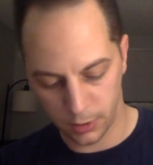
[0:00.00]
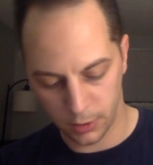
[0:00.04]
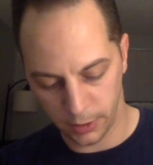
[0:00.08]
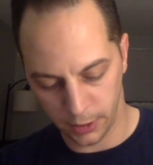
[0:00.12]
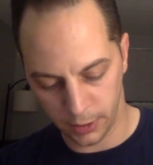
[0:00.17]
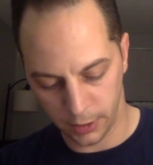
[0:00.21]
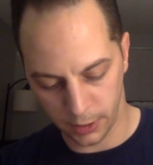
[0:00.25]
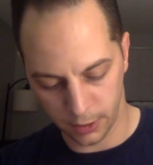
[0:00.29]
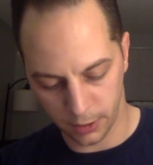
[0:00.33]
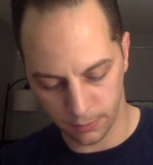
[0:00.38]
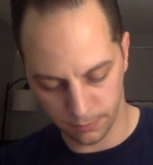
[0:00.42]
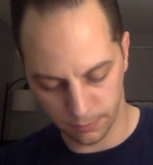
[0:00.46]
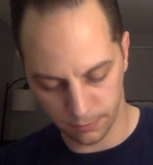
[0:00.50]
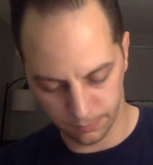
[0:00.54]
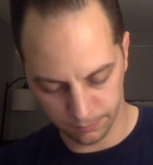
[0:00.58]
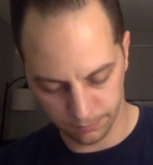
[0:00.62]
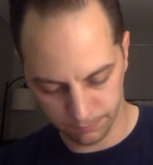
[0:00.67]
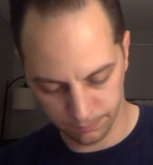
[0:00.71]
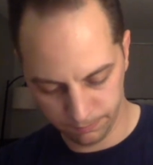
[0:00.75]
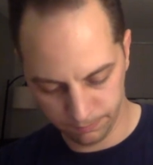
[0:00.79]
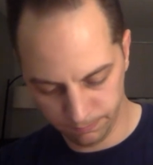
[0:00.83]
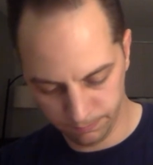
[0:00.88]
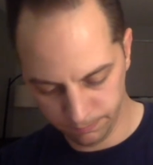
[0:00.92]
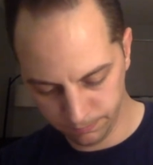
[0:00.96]
And
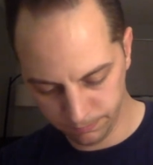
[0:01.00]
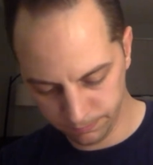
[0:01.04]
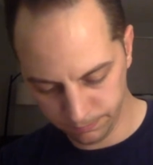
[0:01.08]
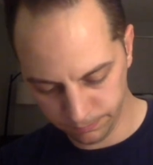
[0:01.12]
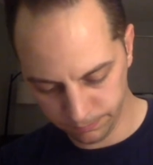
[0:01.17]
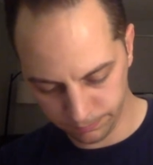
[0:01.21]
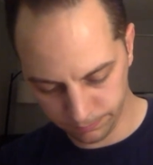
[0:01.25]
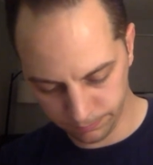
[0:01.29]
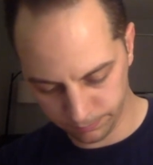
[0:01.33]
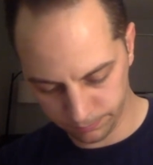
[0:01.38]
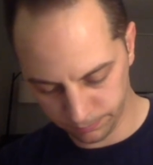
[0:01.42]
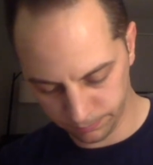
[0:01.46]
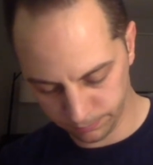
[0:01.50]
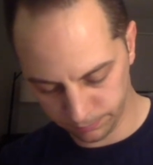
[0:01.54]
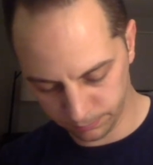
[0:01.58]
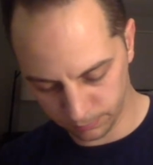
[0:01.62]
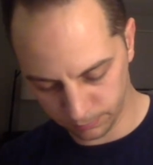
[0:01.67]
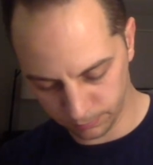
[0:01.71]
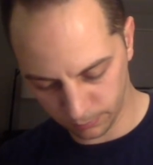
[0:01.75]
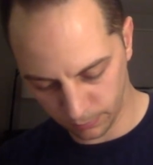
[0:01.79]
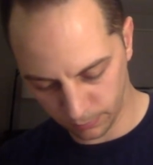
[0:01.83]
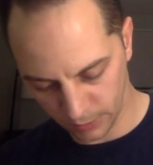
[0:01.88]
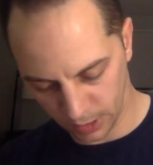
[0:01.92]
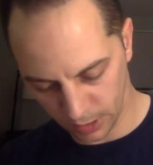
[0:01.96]

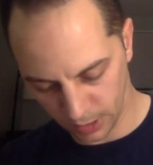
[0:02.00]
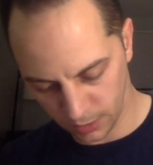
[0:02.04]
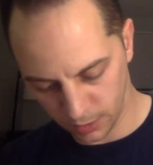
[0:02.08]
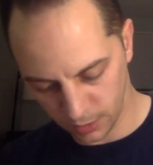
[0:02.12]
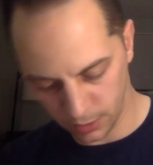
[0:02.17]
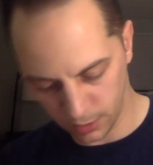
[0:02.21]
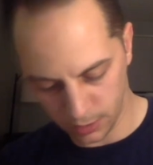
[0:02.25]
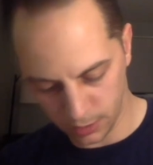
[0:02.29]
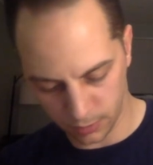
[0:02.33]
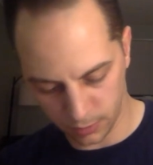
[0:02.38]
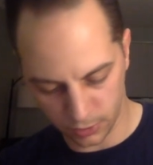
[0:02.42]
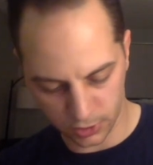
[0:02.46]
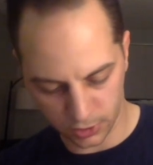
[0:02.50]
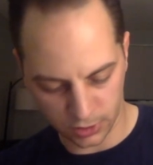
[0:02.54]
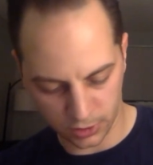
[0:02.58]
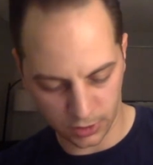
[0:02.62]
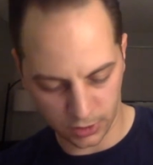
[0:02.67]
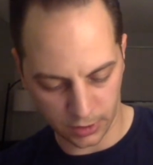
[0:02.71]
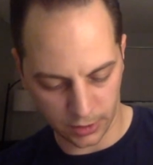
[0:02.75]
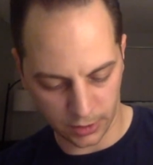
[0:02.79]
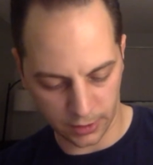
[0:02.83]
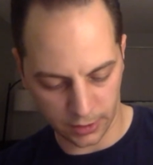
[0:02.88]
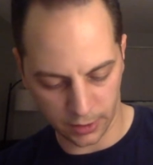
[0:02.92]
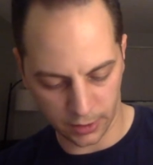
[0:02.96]
I think I'm just
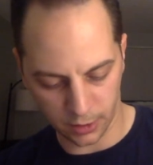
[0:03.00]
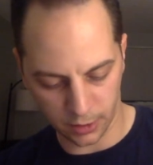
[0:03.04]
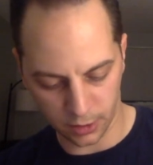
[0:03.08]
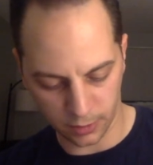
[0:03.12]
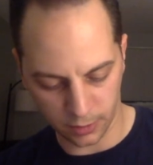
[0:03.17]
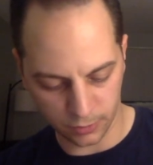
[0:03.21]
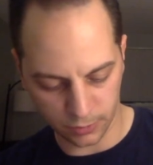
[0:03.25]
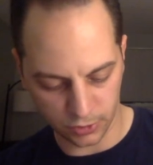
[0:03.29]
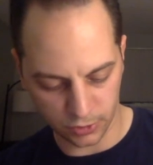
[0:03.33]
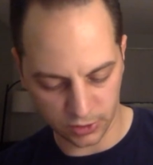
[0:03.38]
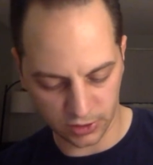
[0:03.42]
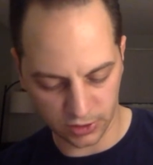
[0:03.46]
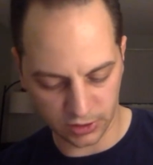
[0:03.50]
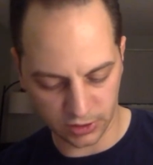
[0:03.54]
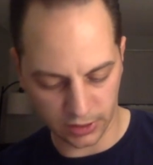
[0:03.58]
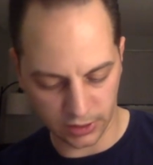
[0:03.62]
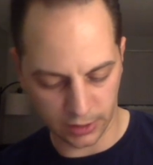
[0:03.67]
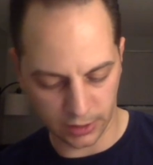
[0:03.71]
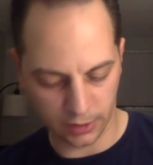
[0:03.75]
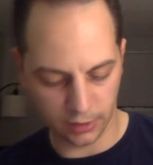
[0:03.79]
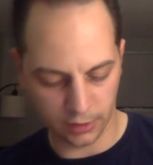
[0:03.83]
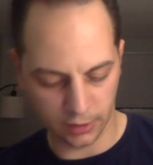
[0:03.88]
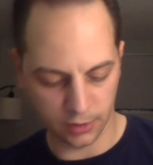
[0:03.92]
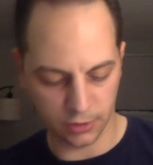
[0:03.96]
going to end up just
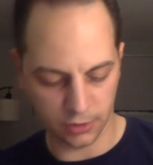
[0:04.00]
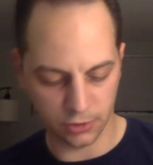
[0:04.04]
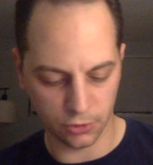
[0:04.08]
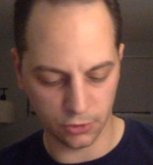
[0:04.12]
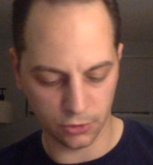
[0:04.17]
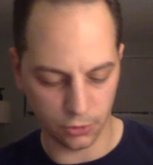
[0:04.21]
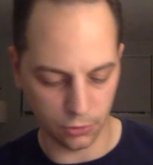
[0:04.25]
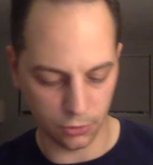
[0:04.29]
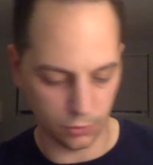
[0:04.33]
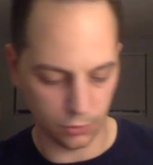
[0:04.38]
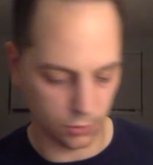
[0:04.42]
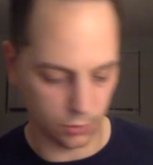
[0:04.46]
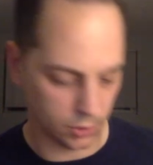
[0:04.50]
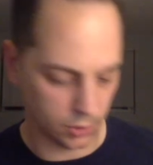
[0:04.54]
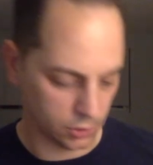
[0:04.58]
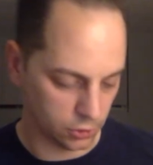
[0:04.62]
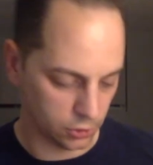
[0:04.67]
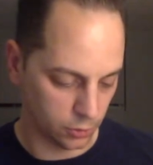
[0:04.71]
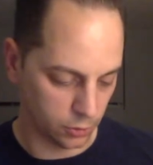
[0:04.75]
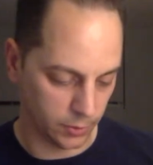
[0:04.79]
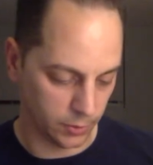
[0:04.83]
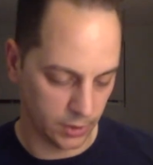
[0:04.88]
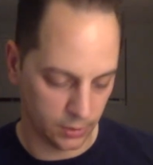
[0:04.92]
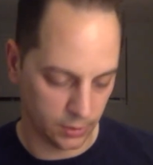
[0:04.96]
sending this to,
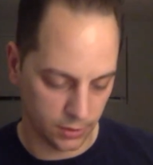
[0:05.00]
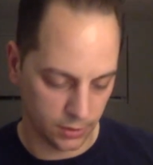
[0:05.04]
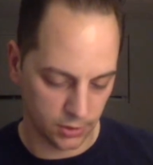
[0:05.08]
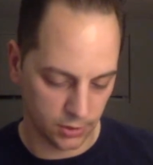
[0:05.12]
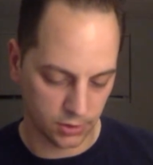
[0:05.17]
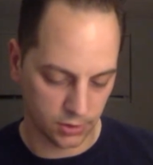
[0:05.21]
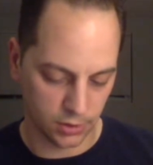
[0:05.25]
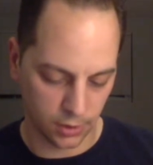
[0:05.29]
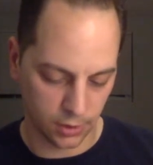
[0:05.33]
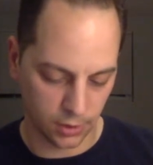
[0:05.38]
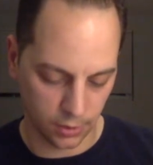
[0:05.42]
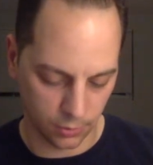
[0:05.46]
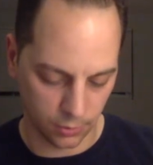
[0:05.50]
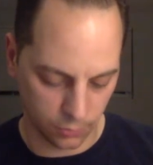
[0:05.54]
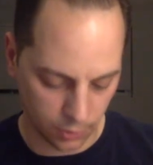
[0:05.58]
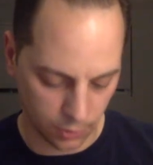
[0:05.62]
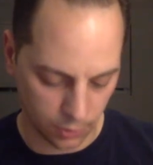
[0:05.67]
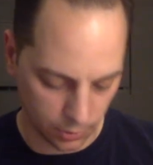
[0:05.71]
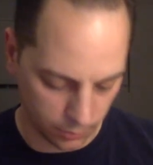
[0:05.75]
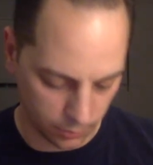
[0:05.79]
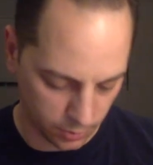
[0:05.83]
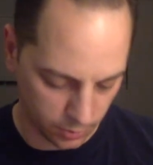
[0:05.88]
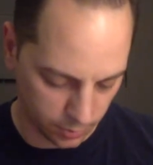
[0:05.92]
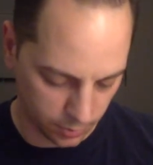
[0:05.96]
assuming that there's nothing
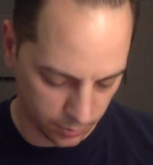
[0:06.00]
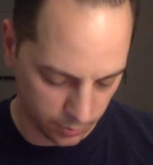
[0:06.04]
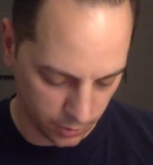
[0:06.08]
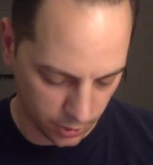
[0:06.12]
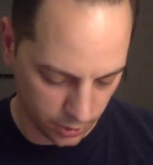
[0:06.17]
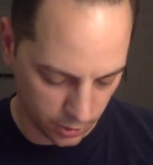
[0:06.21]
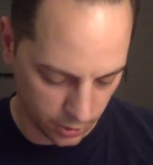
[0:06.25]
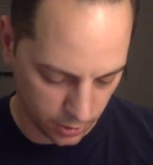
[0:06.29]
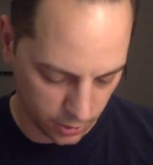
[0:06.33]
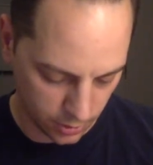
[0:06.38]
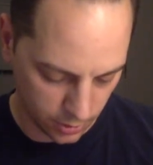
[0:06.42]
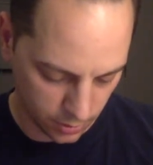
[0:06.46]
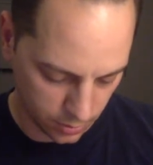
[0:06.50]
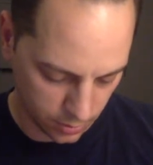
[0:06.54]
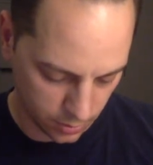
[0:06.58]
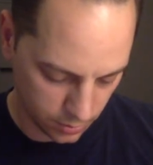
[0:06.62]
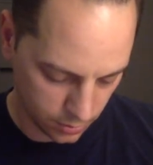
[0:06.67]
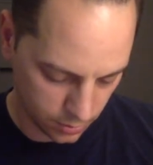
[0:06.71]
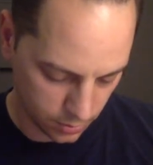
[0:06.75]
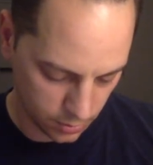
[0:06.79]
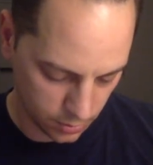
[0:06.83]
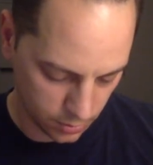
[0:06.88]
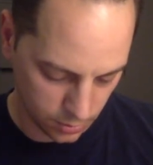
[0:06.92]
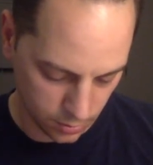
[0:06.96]
wrong with the book,
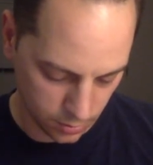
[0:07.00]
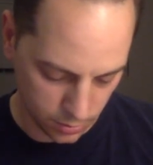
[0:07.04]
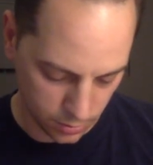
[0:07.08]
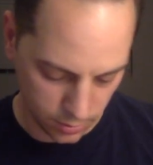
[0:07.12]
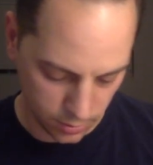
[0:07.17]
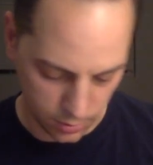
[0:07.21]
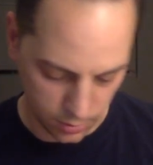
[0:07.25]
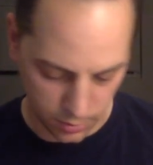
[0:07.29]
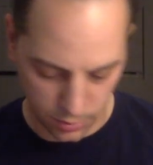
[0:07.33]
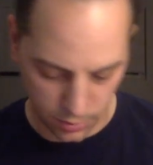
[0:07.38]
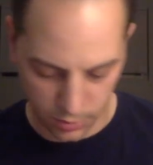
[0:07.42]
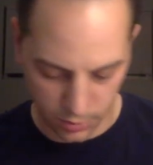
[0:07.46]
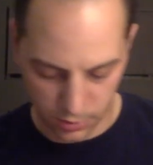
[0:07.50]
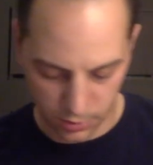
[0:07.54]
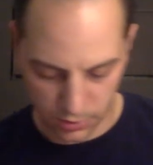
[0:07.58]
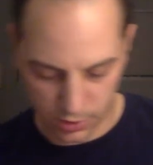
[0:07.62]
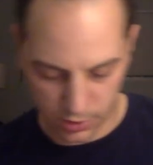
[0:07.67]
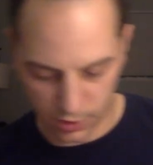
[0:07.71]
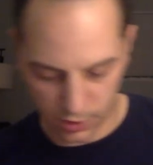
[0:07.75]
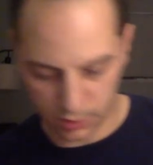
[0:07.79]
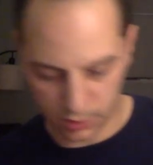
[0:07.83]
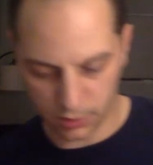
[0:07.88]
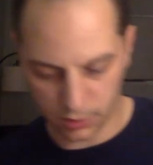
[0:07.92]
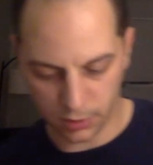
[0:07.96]

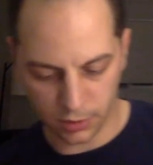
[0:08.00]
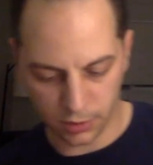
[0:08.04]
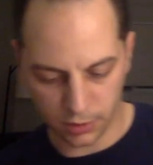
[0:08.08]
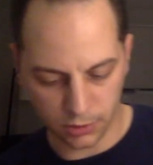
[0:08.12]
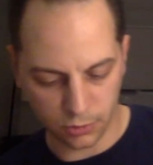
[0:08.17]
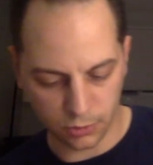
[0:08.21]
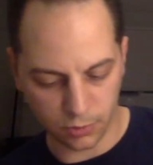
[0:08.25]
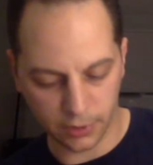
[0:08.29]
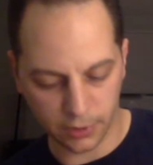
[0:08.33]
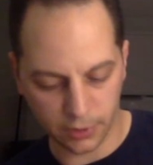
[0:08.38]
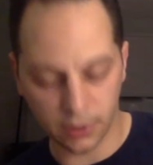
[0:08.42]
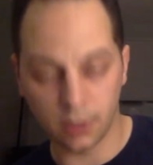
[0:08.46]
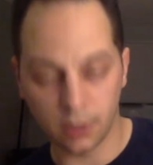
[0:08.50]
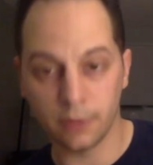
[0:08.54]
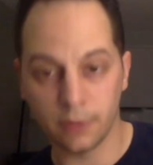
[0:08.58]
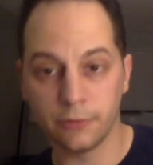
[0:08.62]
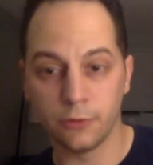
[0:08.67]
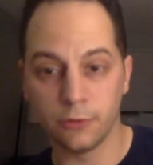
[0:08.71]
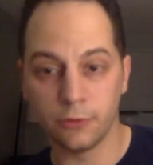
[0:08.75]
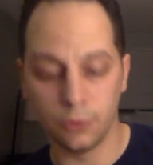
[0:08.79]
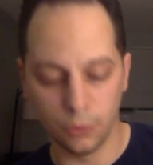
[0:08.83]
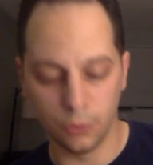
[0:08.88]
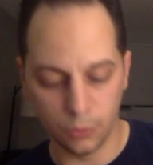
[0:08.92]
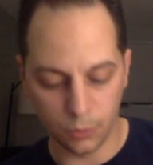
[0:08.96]
sending this right
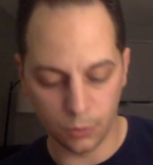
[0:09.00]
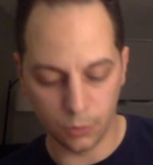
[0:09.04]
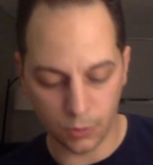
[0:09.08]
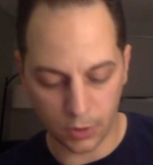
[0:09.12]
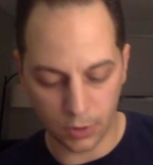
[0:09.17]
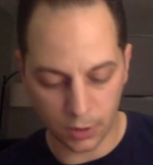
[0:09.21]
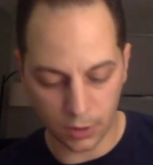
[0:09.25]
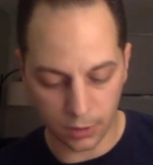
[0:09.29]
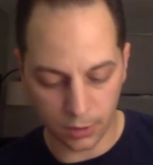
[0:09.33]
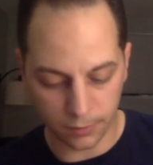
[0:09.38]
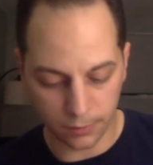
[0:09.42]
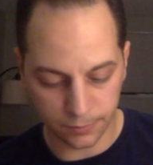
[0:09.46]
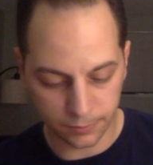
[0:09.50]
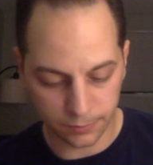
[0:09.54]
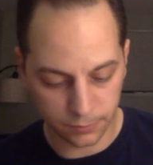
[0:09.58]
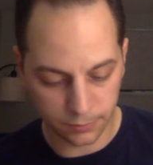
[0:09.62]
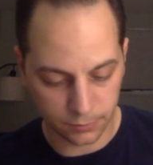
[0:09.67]
off to